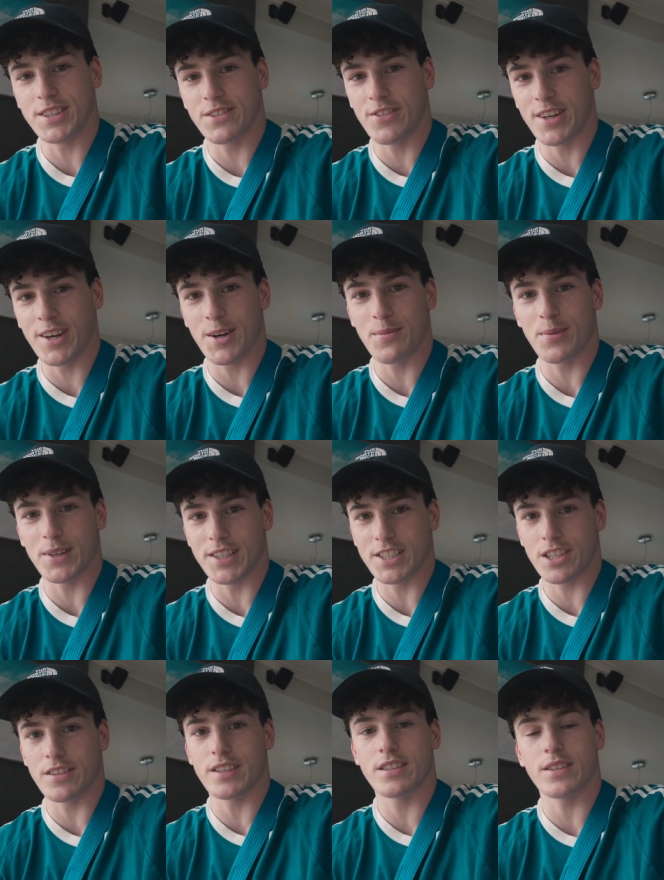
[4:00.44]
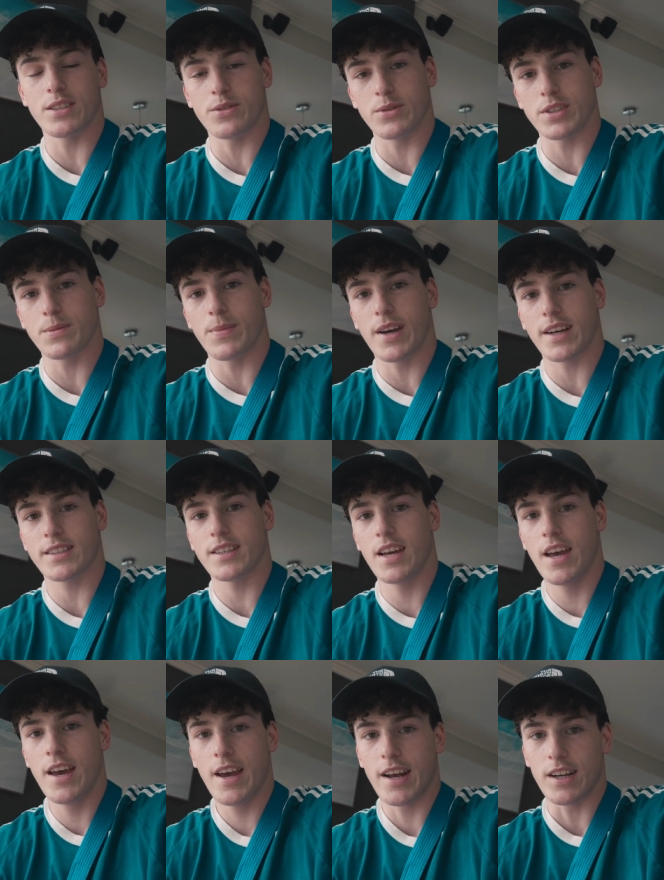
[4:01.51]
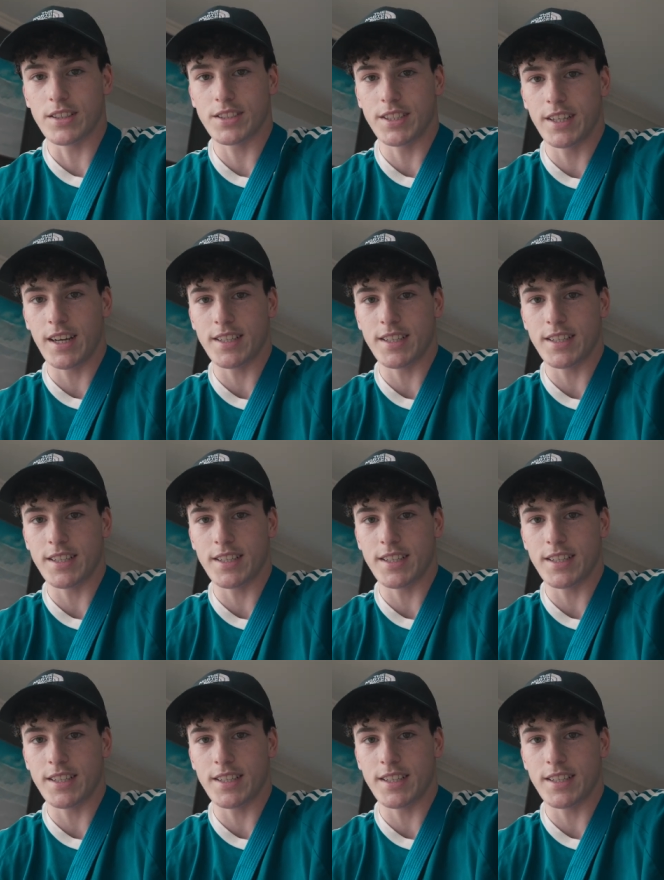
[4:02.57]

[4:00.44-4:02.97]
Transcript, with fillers: this video, please show this some respect. I'll see you